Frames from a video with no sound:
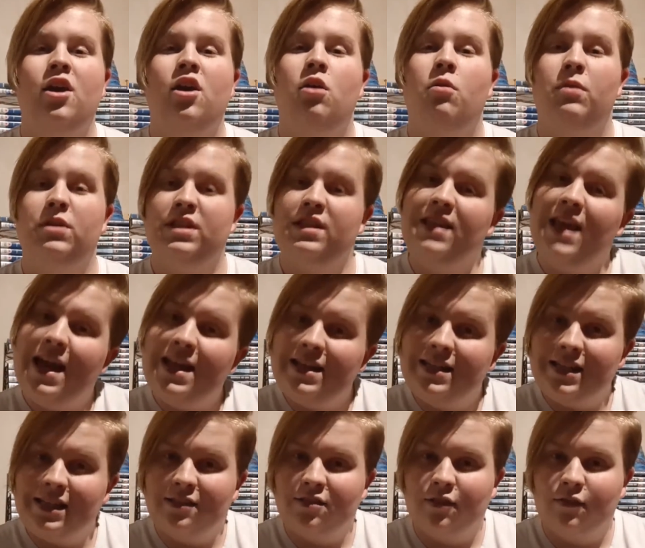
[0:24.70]
which is the
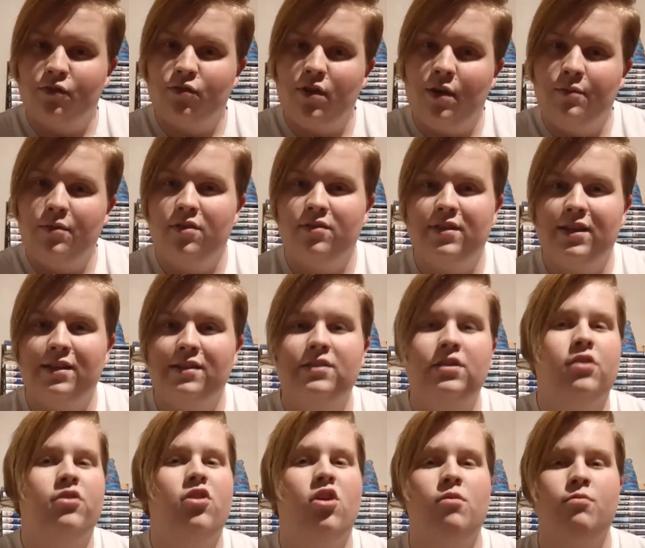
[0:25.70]
editing software I'm using,
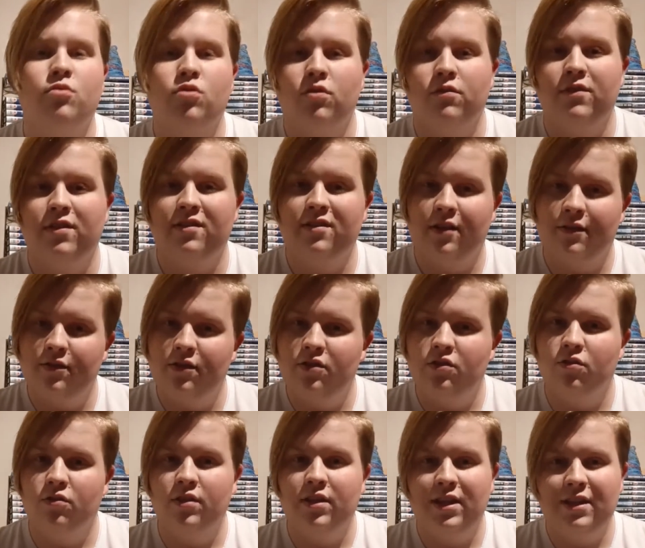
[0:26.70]
so no more of the stuff you
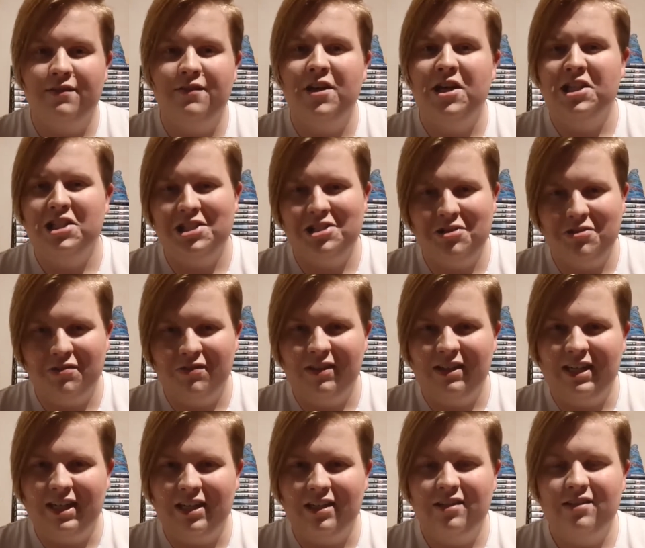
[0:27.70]
saw in the first two
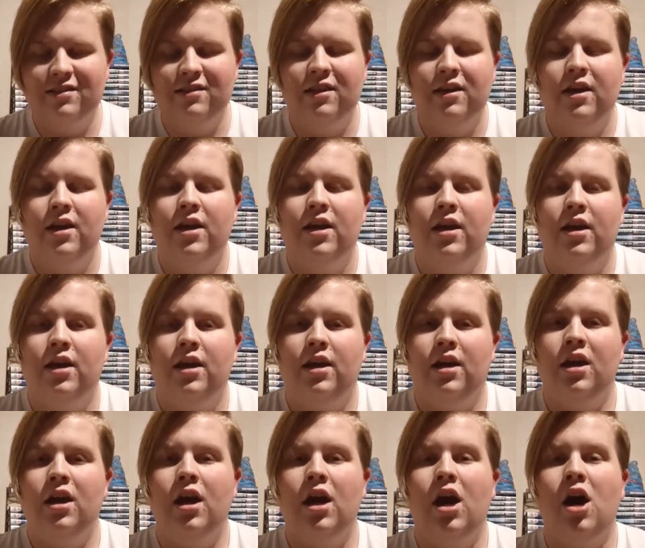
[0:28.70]
videos.
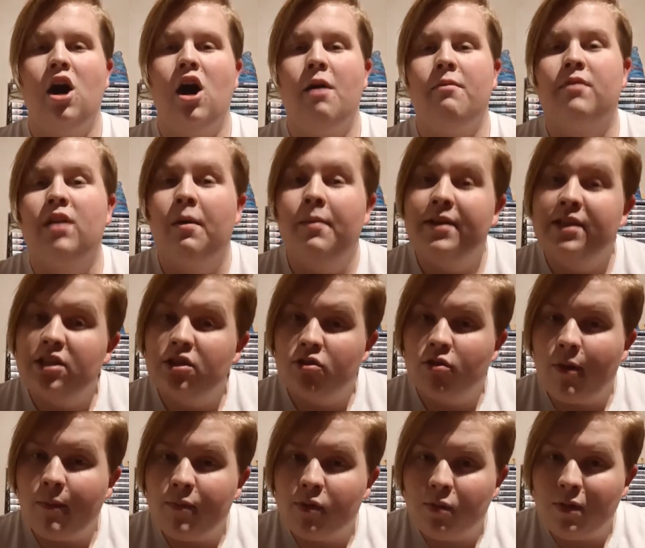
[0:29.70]
I'm coming to
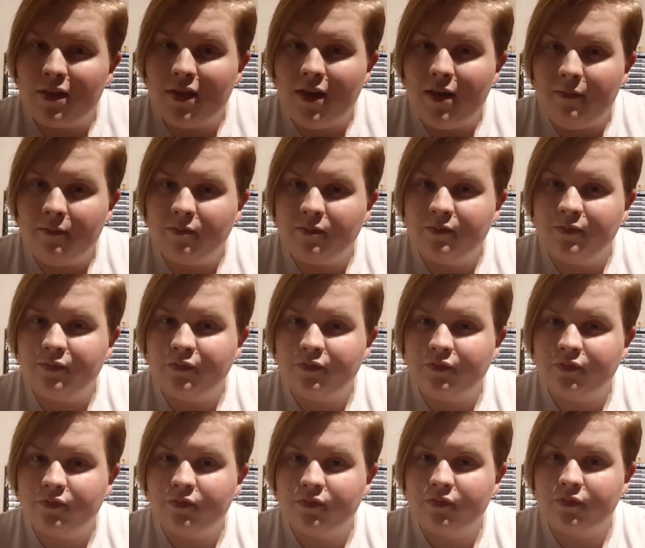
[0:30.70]
grips with it.
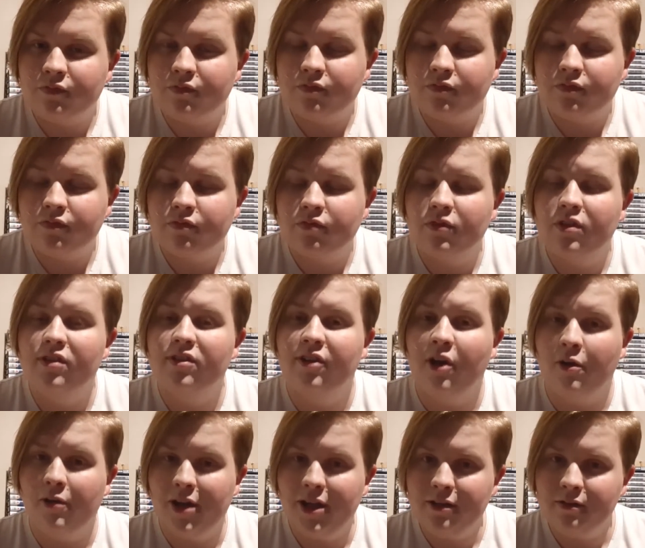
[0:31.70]

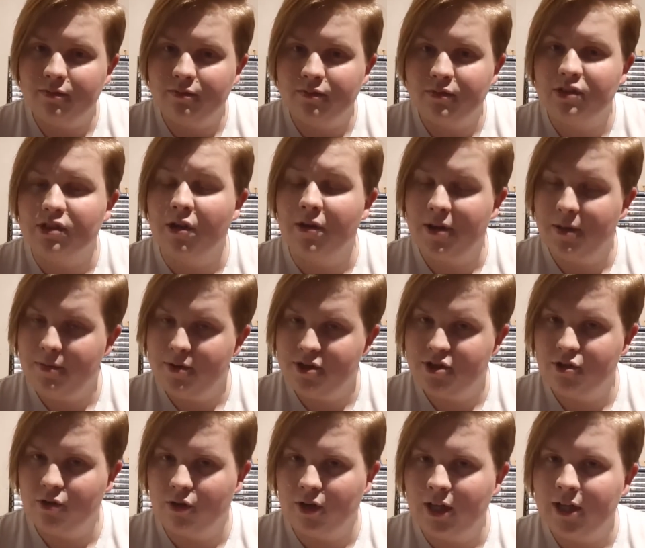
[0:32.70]
Slowly but
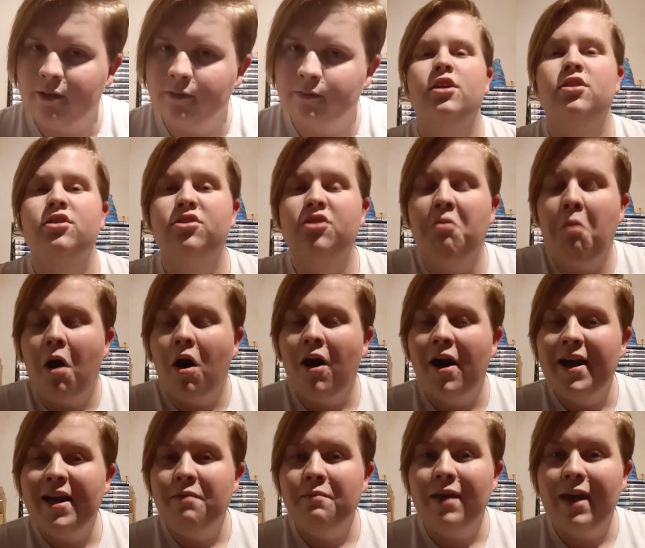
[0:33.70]
surely. So
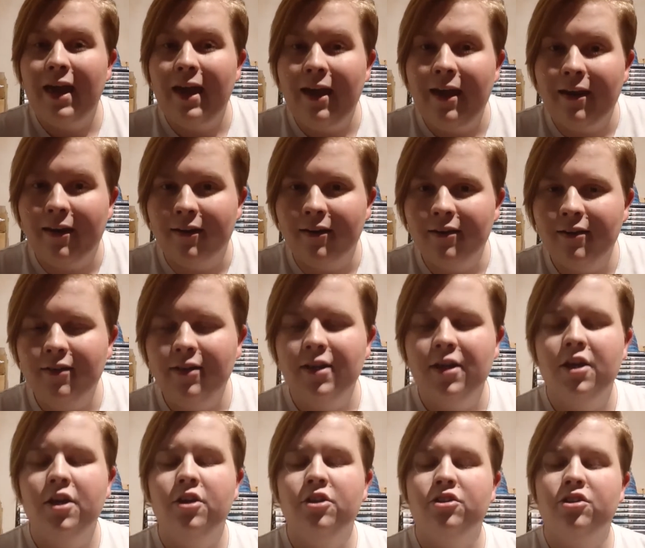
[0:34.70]
I am here
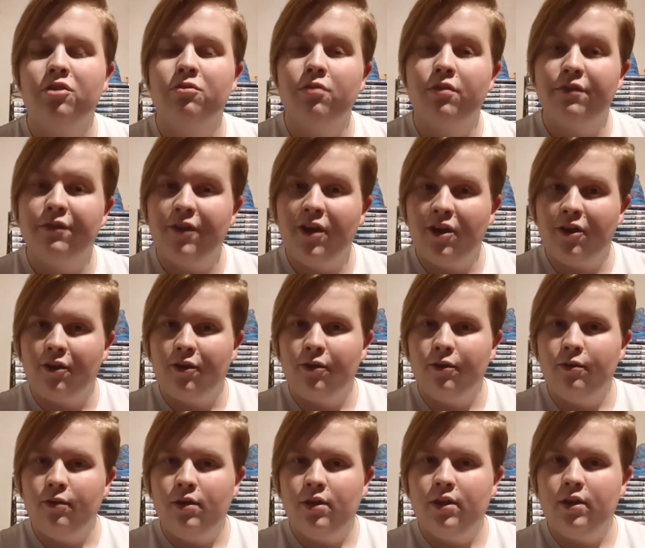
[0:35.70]
to
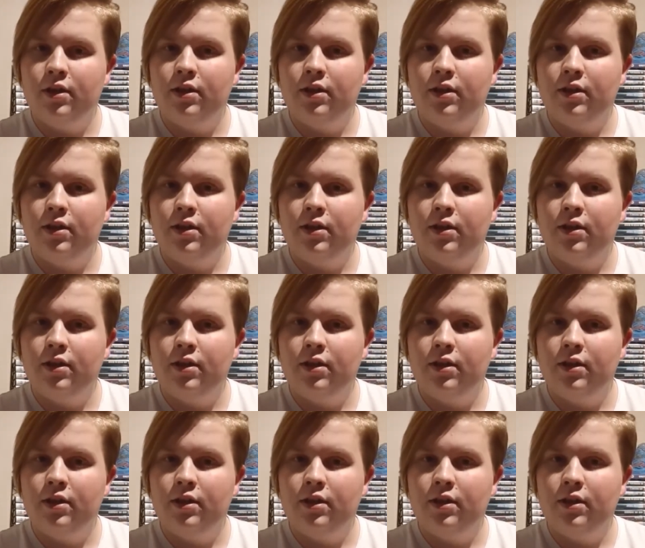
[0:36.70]
review...